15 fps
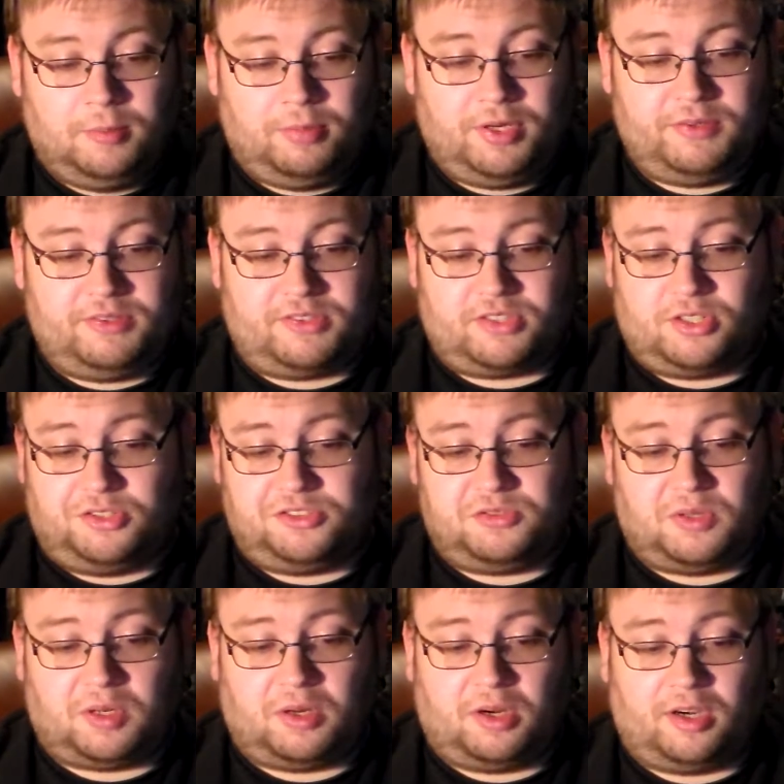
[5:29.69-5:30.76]
previous
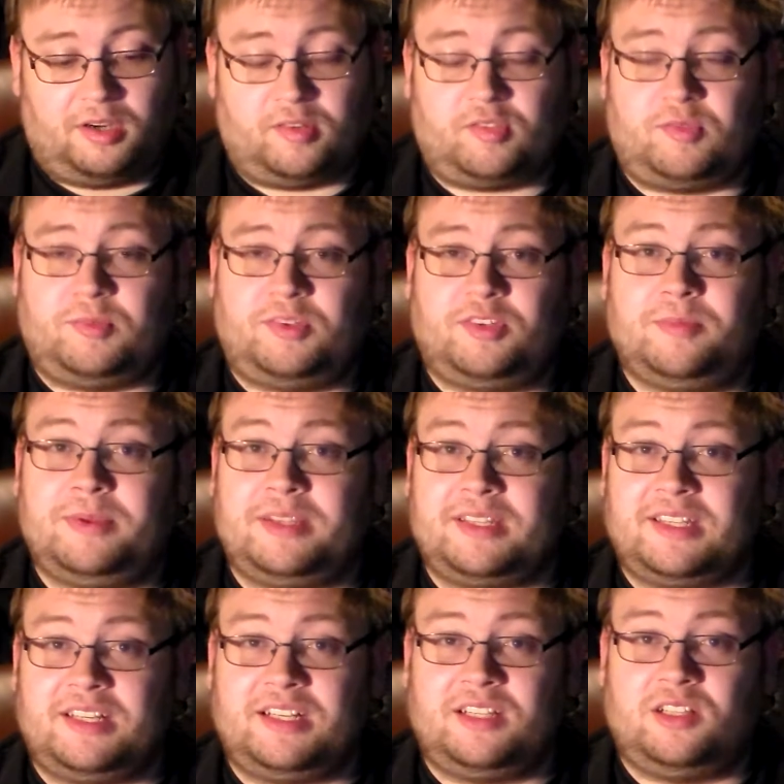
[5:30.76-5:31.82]
Ghost Rider artists must have
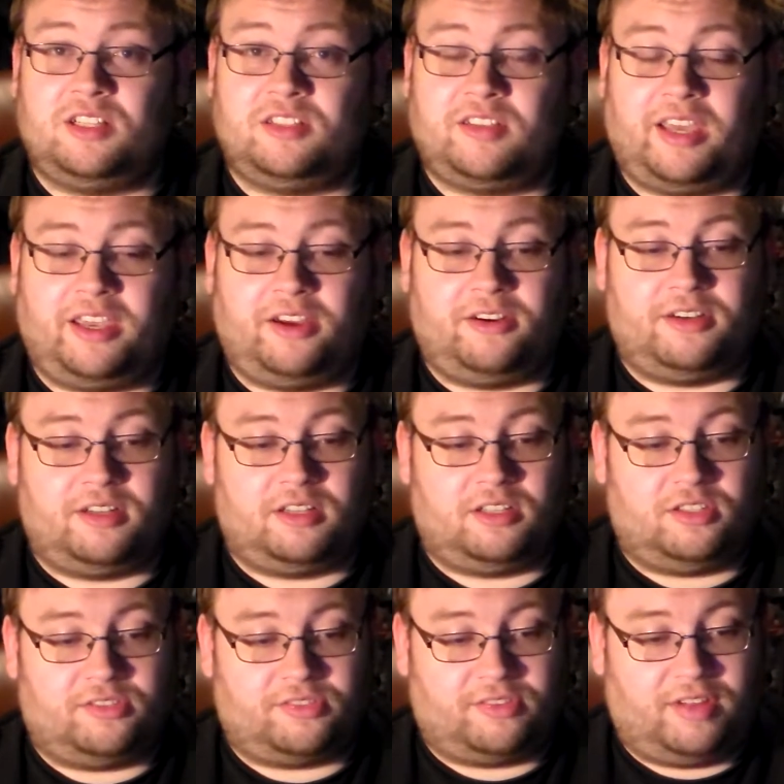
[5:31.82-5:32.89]
been a little tired and a
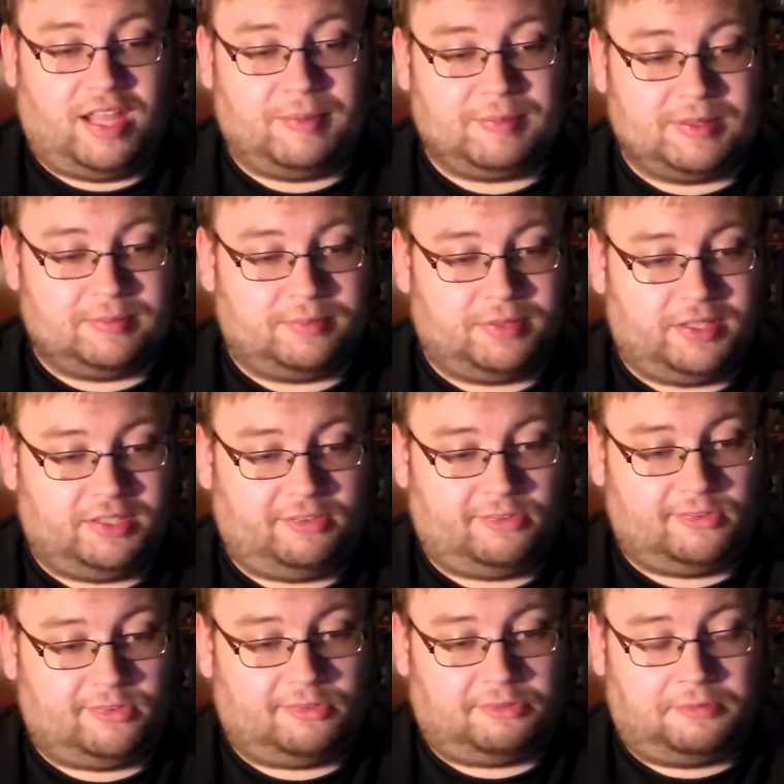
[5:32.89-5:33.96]
little sloppy in
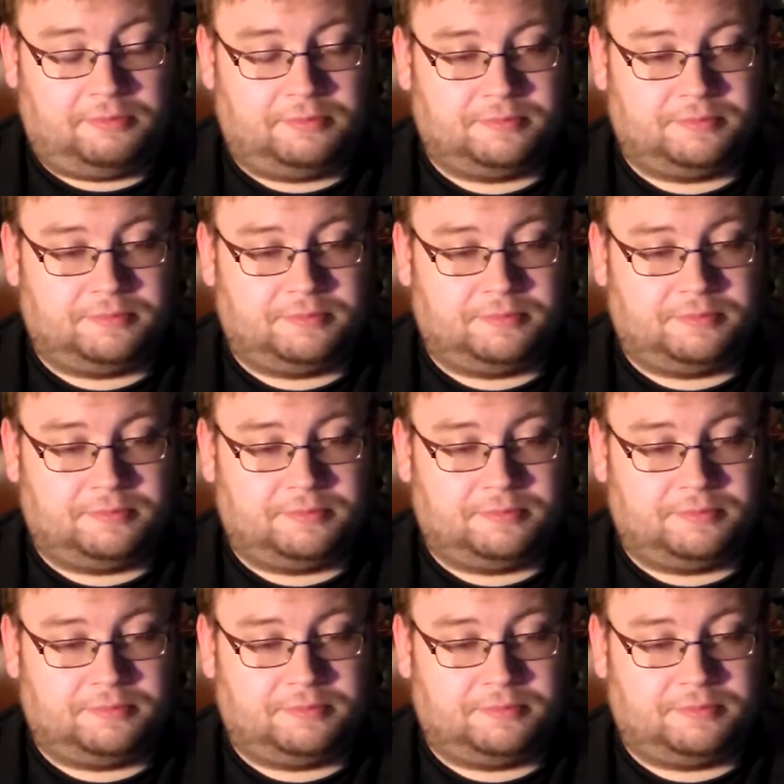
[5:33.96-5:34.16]
places.